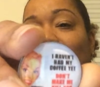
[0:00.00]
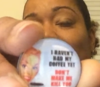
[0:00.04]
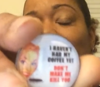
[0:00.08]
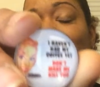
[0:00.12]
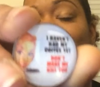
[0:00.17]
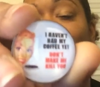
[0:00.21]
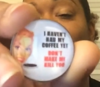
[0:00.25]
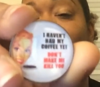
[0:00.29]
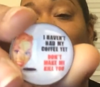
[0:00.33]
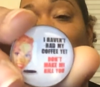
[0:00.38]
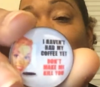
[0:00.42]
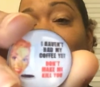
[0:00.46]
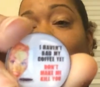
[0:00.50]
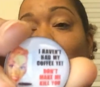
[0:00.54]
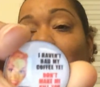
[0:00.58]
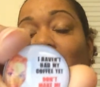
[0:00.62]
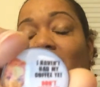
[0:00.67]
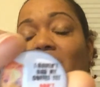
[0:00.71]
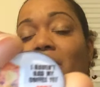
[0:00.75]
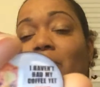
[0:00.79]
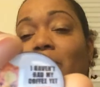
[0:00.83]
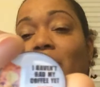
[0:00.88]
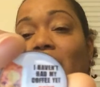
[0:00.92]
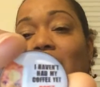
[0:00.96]
just as
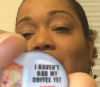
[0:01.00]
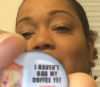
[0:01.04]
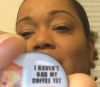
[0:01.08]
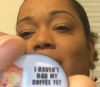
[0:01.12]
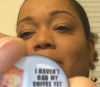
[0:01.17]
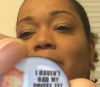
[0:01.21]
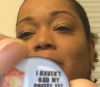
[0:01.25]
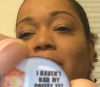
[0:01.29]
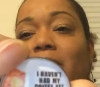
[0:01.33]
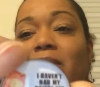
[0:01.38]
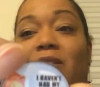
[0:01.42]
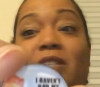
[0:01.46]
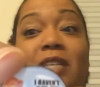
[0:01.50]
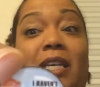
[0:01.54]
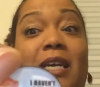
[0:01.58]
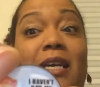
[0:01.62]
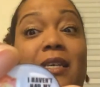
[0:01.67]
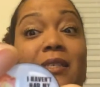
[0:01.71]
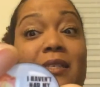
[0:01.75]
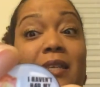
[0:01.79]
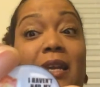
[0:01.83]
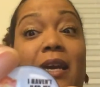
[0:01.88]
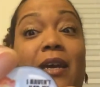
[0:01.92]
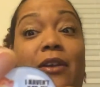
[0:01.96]
happy and pleasant, but she
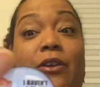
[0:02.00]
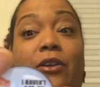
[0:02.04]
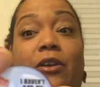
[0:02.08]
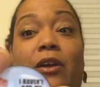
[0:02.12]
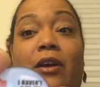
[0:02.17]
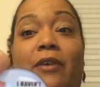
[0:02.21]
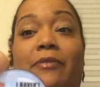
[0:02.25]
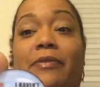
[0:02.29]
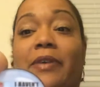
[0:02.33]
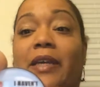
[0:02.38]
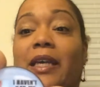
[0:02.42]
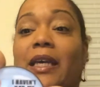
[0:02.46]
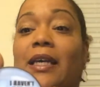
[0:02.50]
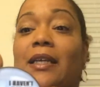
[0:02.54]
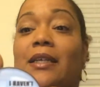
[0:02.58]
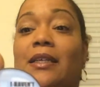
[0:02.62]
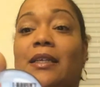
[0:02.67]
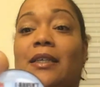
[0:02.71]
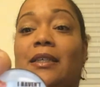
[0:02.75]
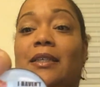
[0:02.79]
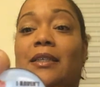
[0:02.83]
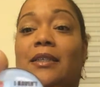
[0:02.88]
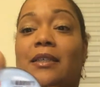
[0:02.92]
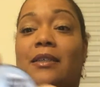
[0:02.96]
hasn't had her coffee yet.
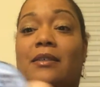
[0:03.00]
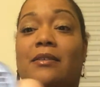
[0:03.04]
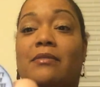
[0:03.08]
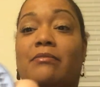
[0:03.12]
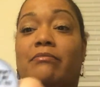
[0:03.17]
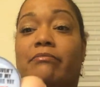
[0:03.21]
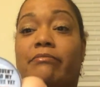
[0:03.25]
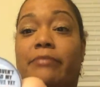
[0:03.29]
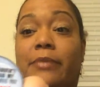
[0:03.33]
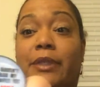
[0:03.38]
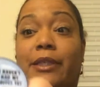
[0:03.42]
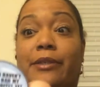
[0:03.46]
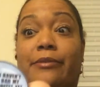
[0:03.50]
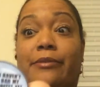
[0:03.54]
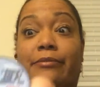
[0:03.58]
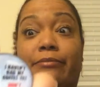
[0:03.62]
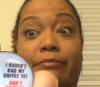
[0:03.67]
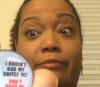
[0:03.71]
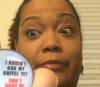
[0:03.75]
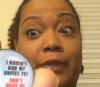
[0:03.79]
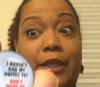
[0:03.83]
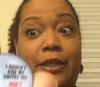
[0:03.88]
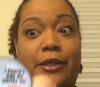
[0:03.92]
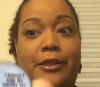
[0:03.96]
So,
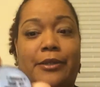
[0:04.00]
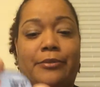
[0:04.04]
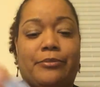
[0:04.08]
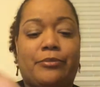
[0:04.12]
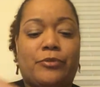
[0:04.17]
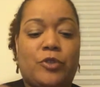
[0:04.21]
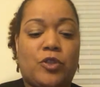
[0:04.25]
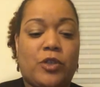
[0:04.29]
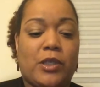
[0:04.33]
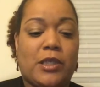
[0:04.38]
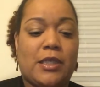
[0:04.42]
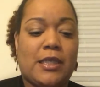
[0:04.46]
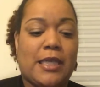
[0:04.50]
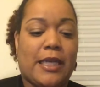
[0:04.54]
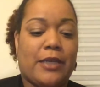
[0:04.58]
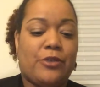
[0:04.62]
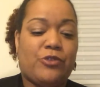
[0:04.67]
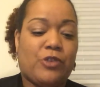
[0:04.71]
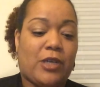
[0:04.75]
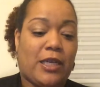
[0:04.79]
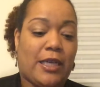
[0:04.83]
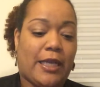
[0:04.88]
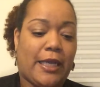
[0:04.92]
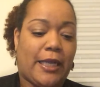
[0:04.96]
you know,
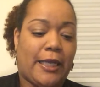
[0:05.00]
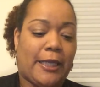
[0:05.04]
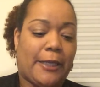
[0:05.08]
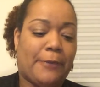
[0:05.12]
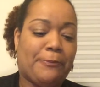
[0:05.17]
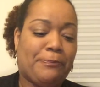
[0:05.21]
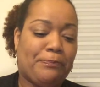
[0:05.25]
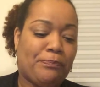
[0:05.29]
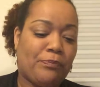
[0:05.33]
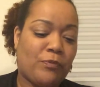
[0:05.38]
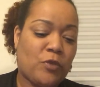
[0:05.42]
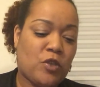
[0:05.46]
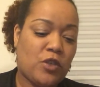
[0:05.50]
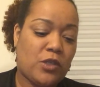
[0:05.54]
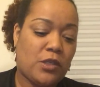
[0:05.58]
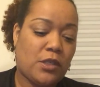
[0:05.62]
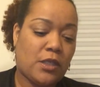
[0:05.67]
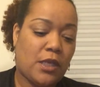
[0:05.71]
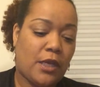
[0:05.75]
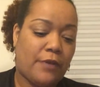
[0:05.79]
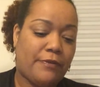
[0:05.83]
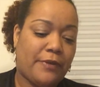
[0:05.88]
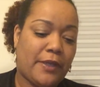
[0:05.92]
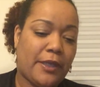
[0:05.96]
tread lightly, tread
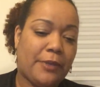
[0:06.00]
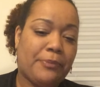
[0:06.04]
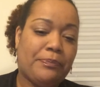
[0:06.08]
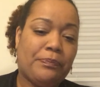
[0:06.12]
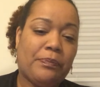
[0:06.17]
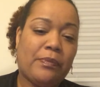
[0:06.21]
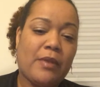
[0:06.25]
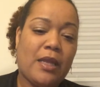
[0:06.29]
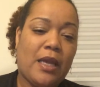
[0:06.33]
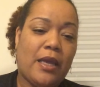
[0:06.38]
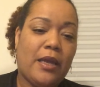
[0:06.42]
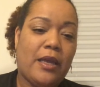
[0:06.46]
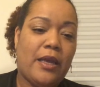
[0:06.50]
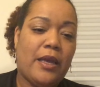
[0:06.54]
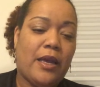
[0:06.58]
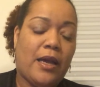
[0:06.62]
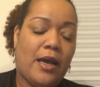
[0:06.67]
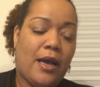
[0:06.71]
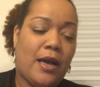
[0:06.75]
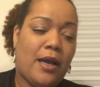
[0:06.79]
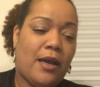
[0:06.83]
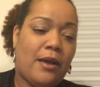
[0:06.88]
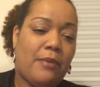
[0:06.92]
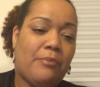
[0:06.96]
softly.
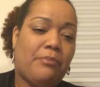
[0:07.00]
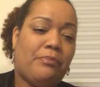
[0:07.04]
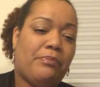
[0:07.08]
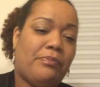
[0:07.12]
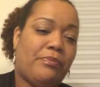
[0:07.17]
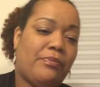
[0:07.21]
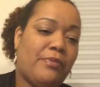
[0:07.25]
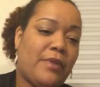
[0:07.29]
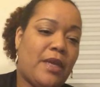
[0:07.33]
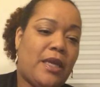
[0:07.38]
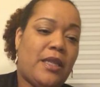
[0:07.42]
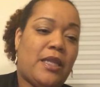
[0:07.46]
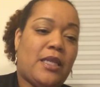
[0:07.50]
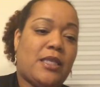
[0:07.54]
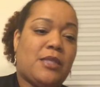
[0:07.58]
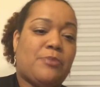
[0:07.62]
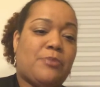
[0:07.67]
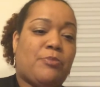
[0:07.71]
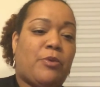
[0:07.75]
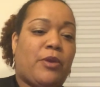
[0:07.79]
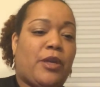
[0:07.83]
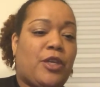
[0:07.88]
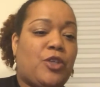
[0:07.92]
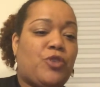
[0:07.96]
And that's
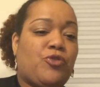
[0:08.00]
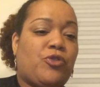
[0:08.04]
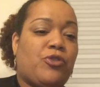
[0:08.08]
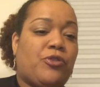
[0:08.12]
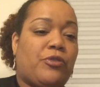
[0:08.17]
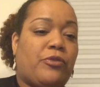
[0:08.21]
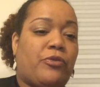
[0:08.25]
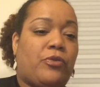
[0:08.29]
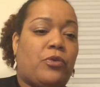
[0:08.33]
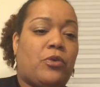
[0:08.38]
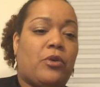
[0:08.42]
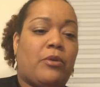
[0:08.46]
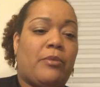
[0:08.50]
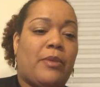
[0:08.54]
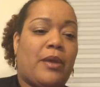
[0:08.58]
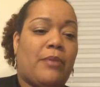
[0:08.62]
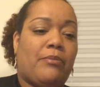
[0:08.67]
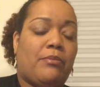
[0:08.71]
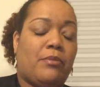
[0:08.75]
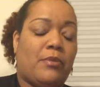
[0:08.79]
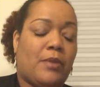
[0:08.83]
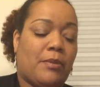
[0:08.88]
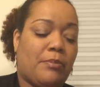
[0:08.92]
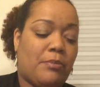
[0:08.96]
pretty true to form.
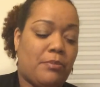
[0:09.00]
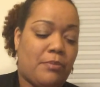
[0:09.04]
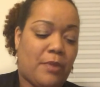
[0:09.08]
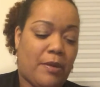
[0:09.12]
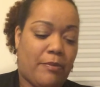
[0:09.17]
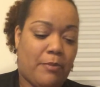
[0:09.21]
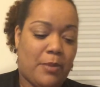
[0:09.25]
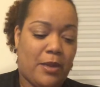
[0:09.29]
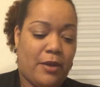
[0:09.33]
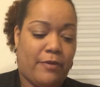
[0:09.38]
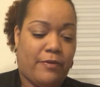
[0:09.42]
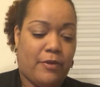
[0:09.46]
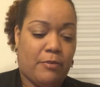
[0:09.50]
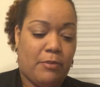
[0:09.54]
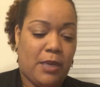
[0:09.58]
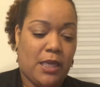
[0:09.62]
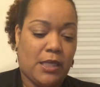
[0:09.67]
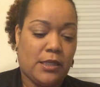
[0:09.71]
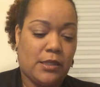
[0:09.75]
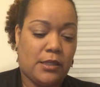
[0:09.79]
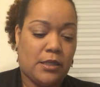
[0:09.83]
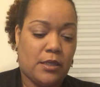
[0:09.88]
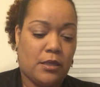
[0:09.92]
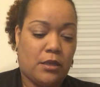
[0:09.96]
I'm a bit of a
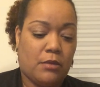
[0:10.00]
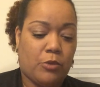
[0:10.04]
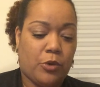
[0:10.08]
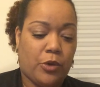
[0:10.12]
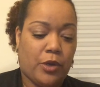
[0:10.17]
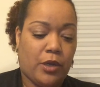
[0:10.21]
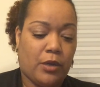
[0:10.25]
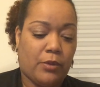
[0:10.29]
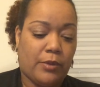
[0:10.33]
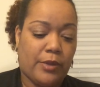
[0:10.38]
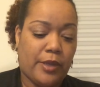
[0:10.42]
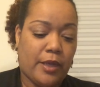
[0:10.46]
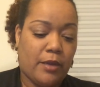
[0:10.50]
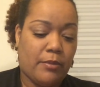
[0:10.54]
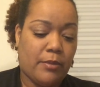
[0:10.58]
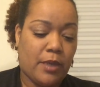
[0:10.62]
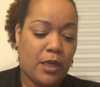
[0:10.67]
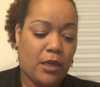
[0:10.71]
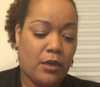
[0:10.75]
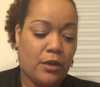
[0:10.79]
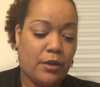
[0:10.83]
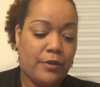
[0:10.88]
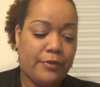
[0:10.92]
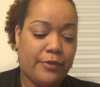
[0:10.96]
beast in the morning without my
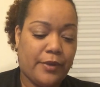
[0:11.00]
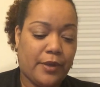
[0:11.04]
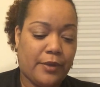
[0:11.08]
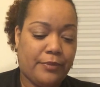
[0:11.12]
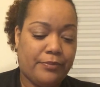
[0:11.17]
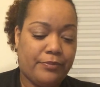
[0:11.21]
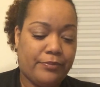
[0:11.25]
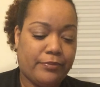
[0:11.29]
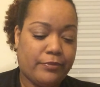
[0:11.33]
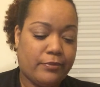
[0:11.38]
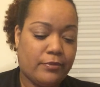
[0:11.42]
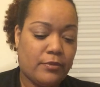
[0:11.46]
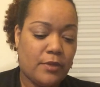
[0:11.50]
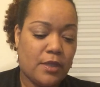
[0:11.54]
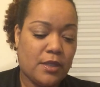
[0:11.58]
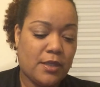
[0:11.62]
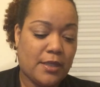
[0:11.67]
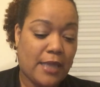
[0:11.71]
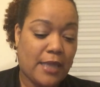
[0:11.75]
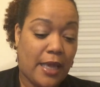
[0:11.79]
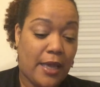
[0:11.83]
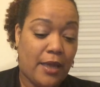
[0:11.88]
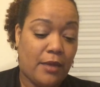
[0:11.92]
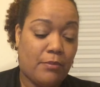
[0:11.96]
coffee.
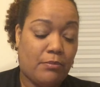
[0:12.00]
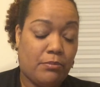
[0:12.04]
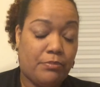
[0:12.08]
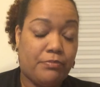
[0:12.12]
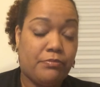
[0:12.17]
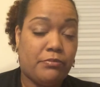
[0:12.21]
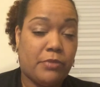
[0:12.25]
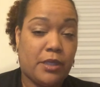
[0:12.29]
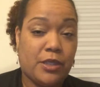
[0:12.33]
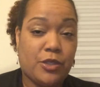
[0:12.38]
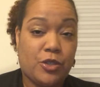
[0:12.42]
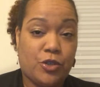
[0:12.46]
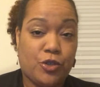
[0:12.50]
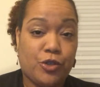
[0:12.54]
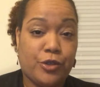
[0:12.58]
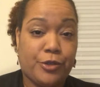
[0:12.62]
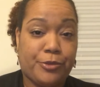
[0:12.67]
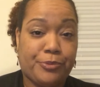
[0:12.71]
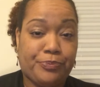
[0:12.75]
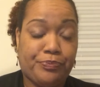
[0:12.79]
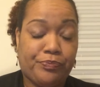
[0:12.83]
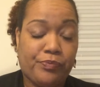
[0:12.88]
Sad, but it's true.